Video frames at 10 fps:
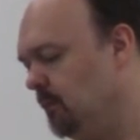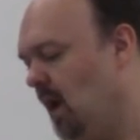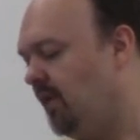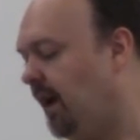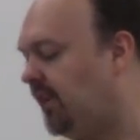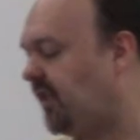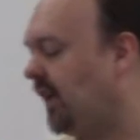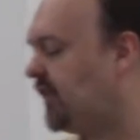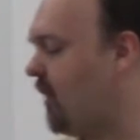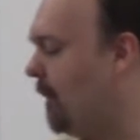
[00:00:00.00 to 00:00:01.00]
Then he
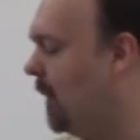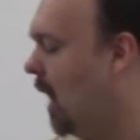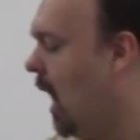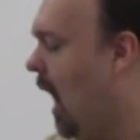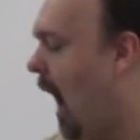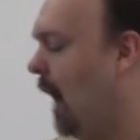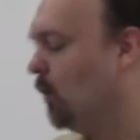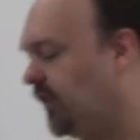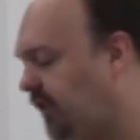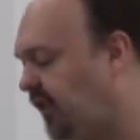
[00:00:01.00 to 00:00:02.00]
says to them, I
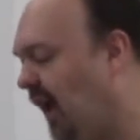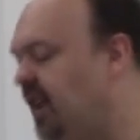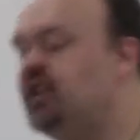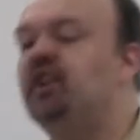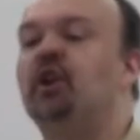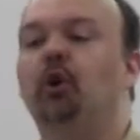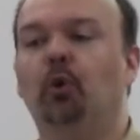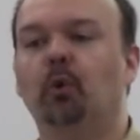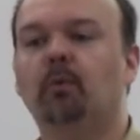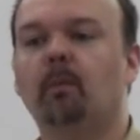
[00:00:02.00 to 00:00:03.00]
will send
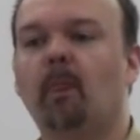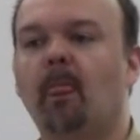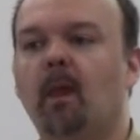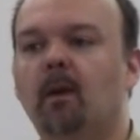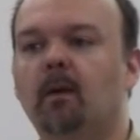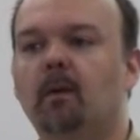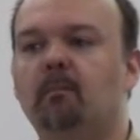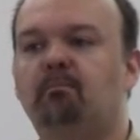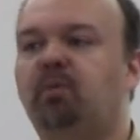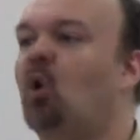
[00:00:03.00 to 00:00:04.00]
you
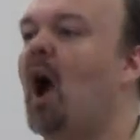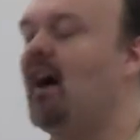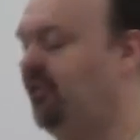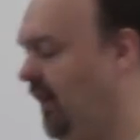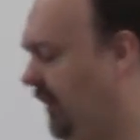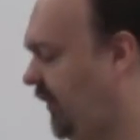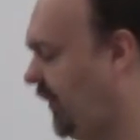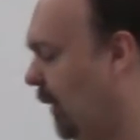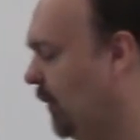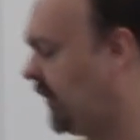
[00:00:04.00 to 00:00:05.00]
prophets.
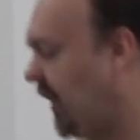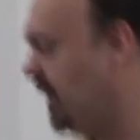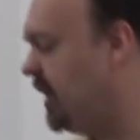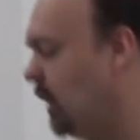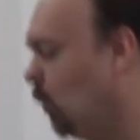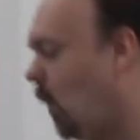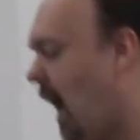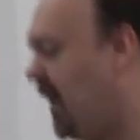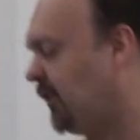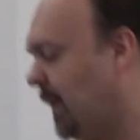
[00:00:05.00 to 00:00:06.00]
I will send you
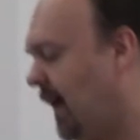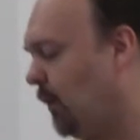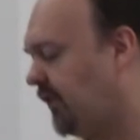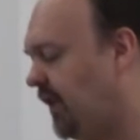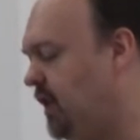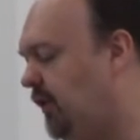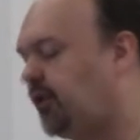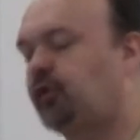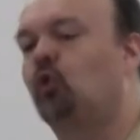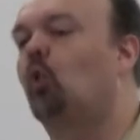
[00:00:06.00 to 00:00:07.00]
wise men. I will send you
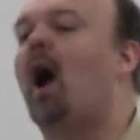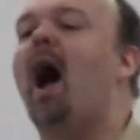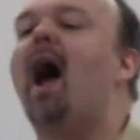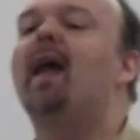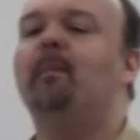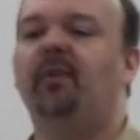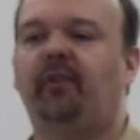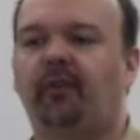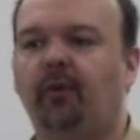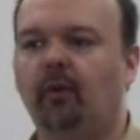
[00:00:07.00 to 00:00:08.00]

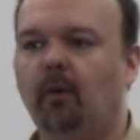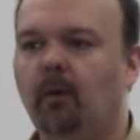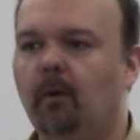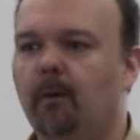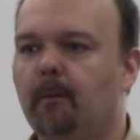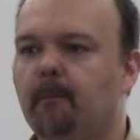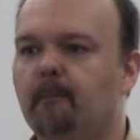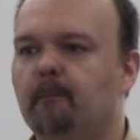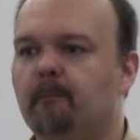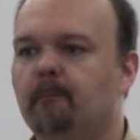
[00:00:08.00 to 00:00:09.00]
scribes.
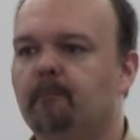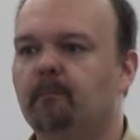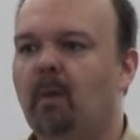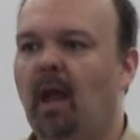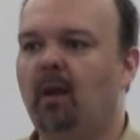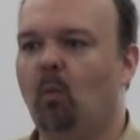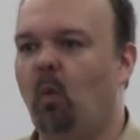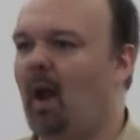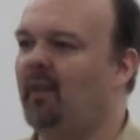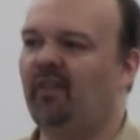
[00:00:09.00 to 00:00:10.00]
And
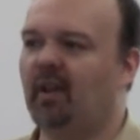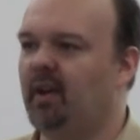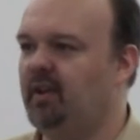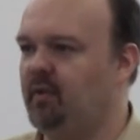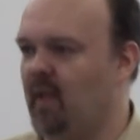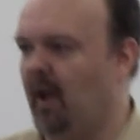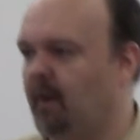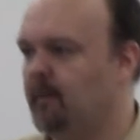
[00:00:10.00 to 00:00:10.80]
why is he going to do that?